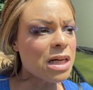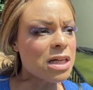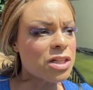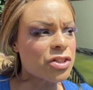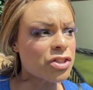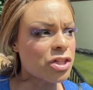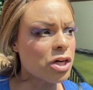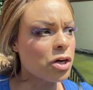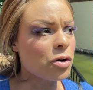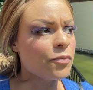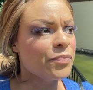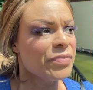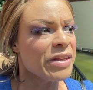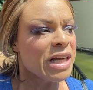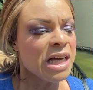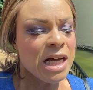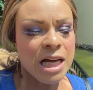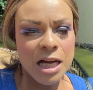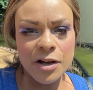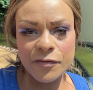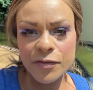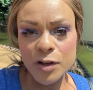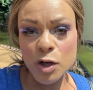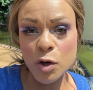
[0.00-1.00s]
So
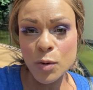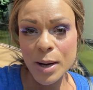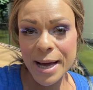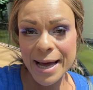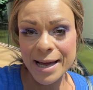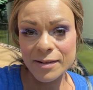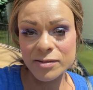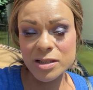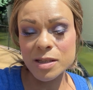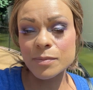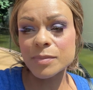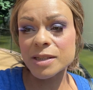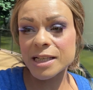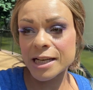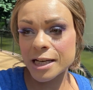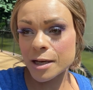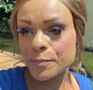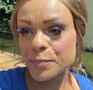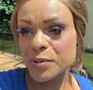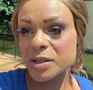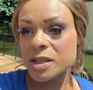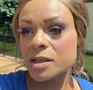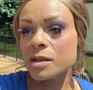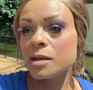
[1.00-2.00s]
if you have some
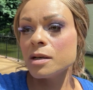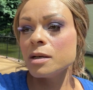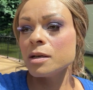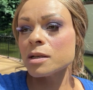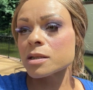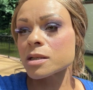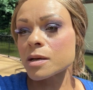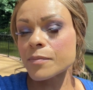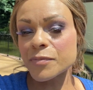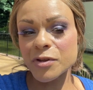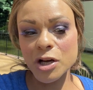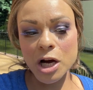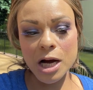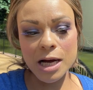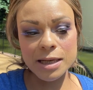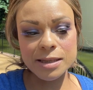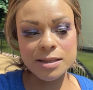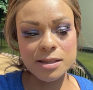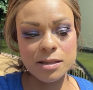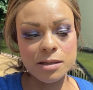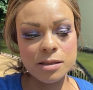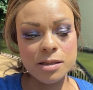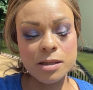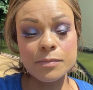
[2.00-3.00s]
tips, some
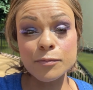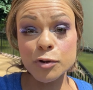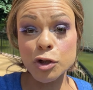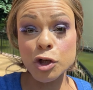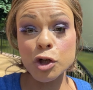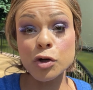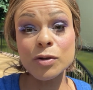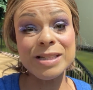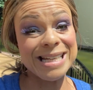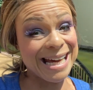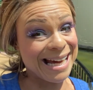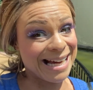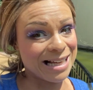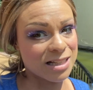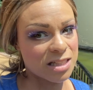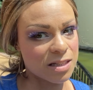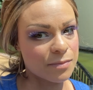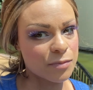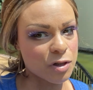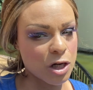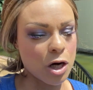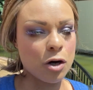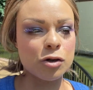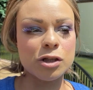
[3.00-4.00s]
thoughts, some do's and
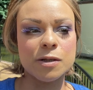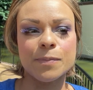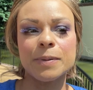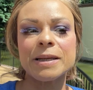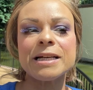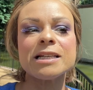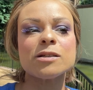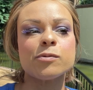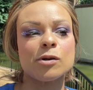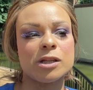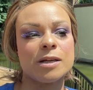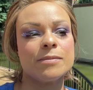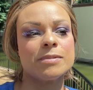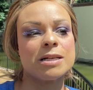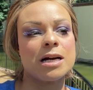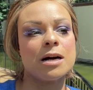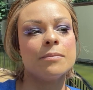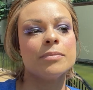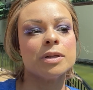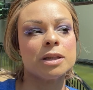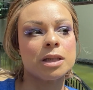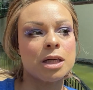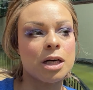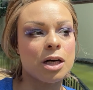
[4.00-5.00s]
some don'ts, please put them
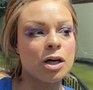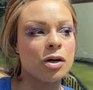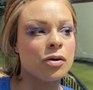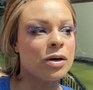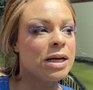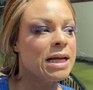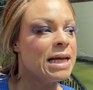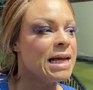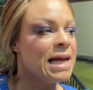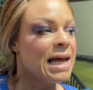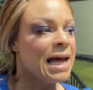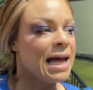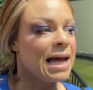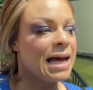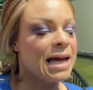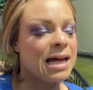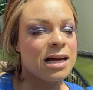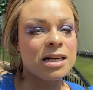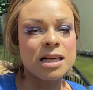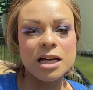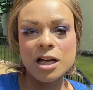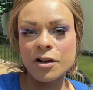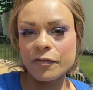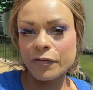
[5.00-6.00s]
down below.
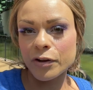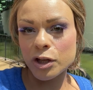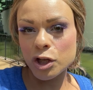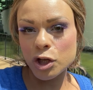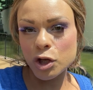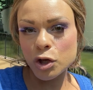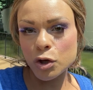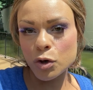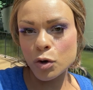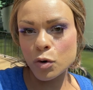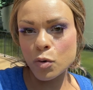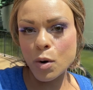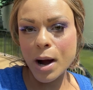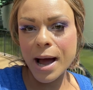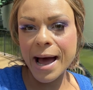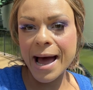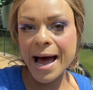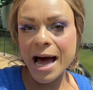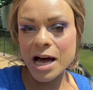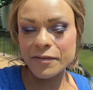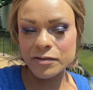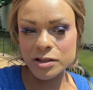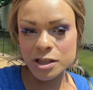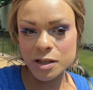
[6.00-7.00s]
And if you
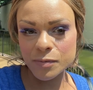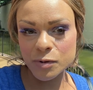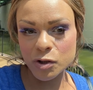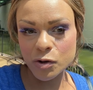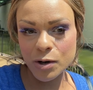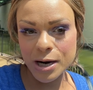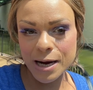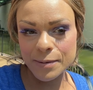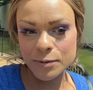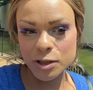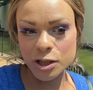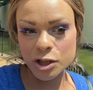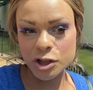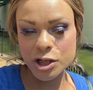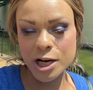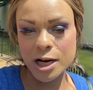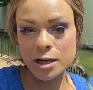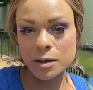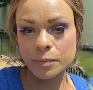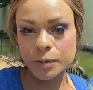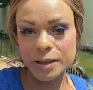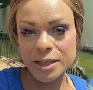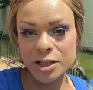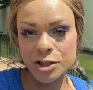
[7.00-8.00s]
haven't subscribed to the
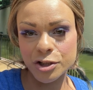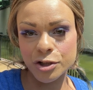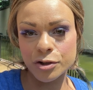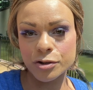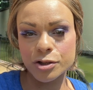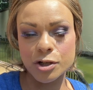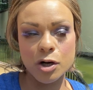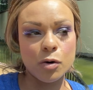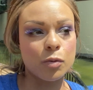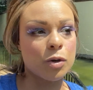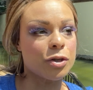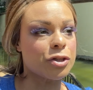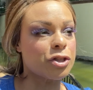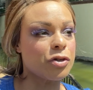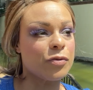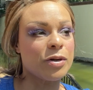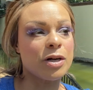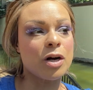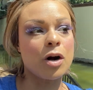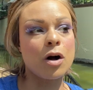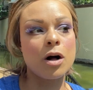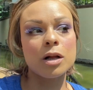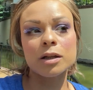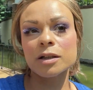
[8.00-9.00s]
channel, please do so. We're
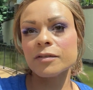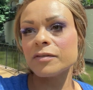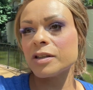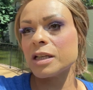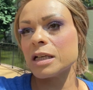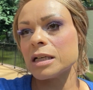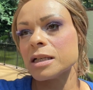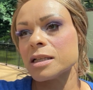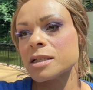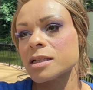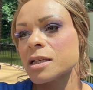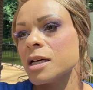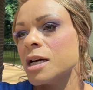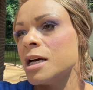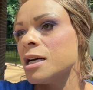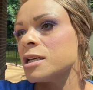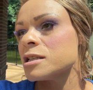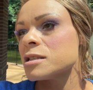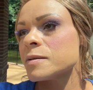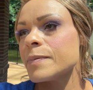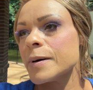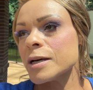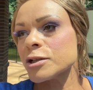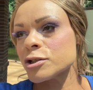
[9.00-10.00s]
doing all of this
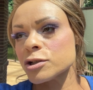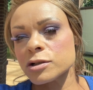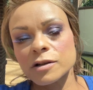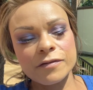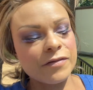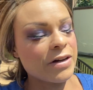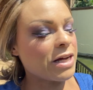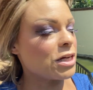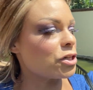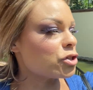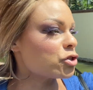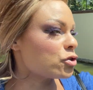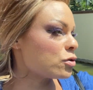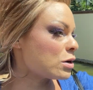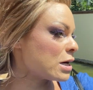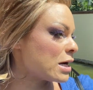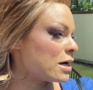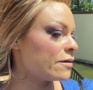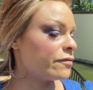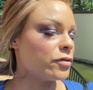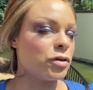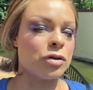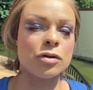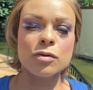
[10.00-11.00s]
special event,
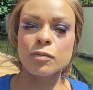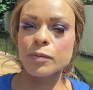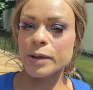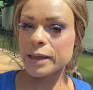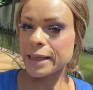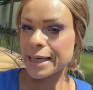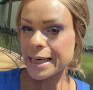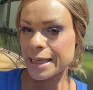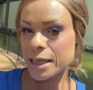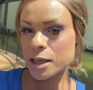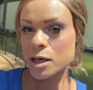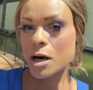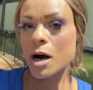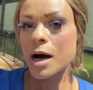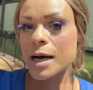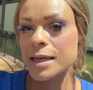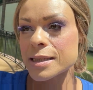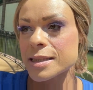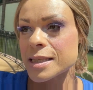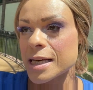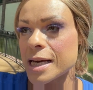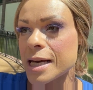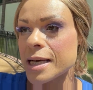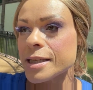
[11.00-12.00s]
travel related
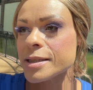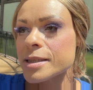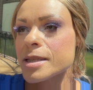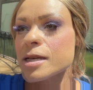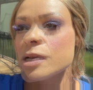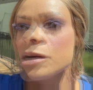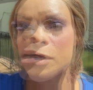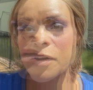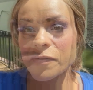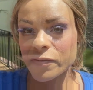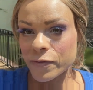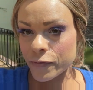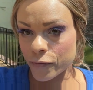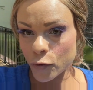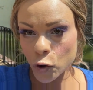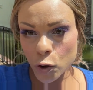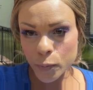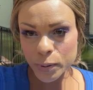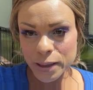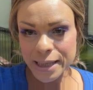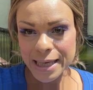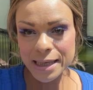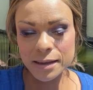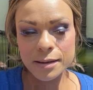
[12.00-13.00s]
content. We have a
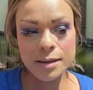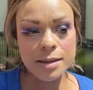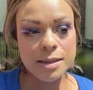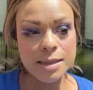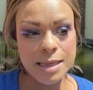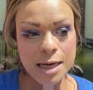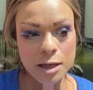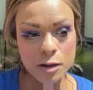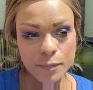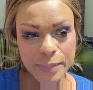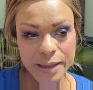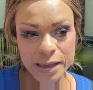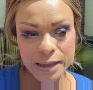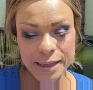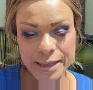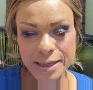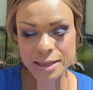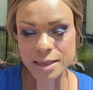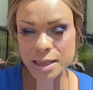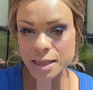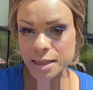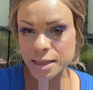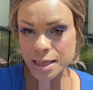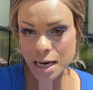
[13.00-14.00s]
full playlist that'll be
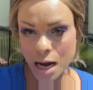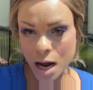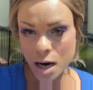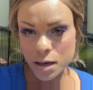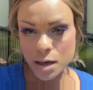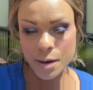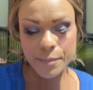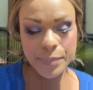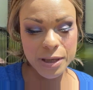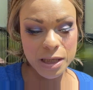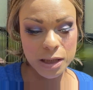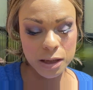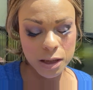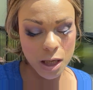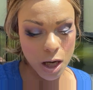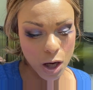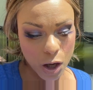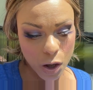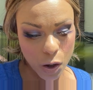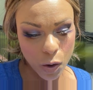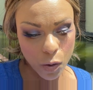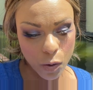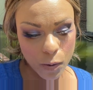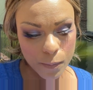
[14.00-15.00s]
linked down
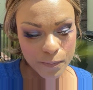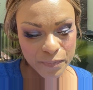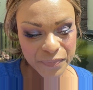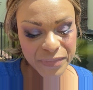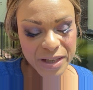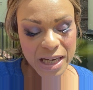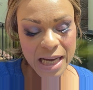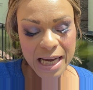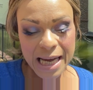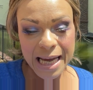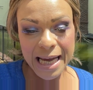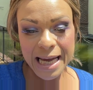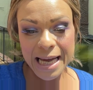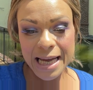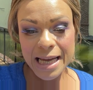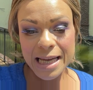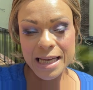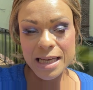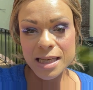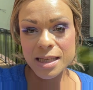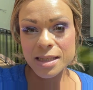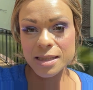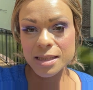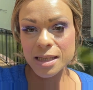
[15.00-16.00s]
below.
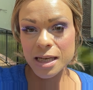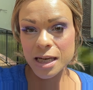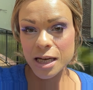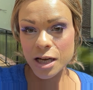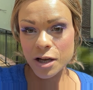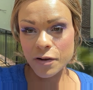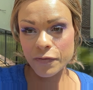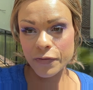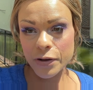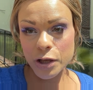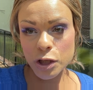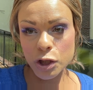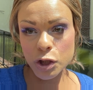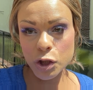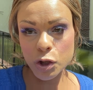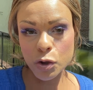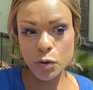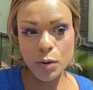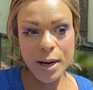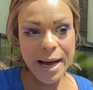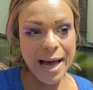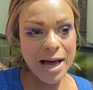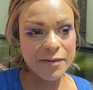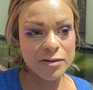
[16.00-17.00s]
And if
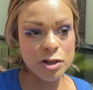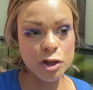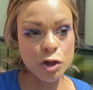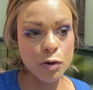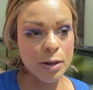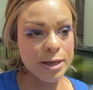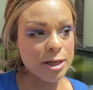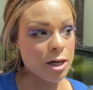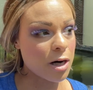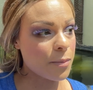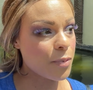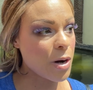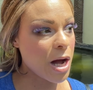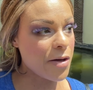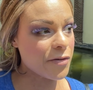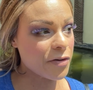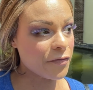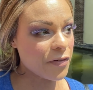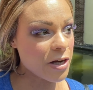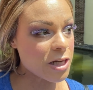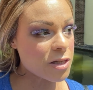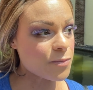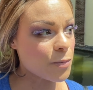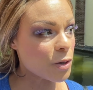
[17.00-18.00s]
you haven't joined our
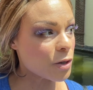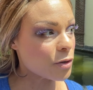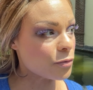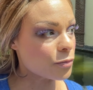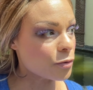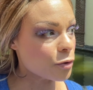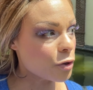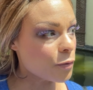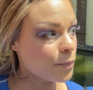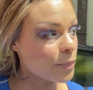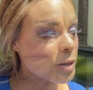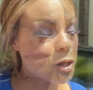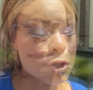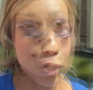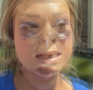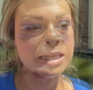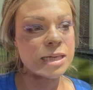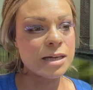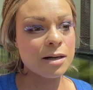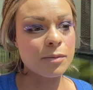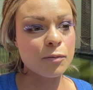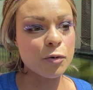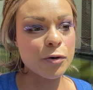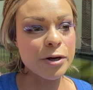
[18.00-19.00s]
private Facebook group, it's
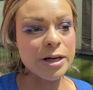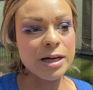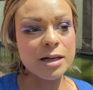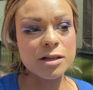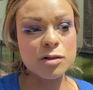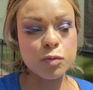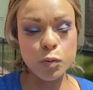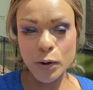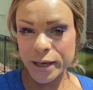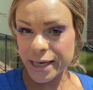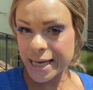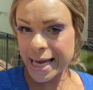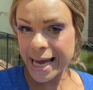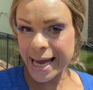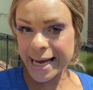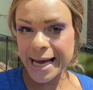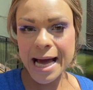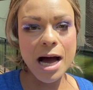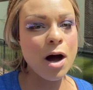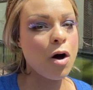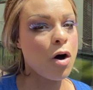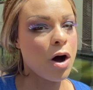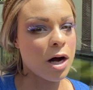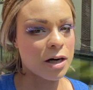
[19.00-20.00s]
Tia Maria's Wig
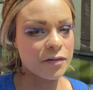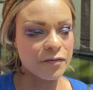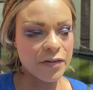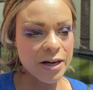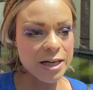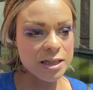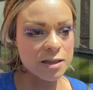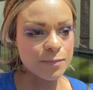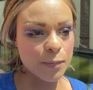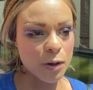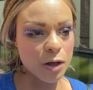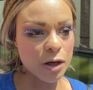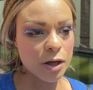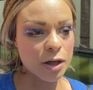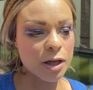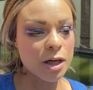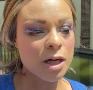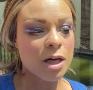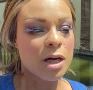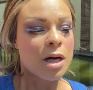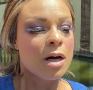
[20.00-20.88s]
Hangout on Facebook.